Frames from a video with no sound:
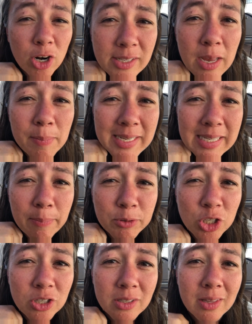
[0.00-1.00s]
there are some
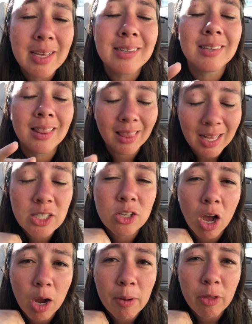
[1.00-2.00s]
exceptions to this. Let's
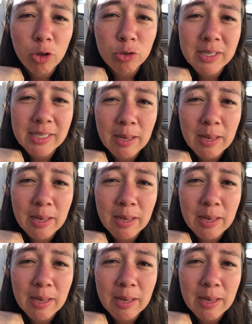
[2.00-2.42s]
talk about those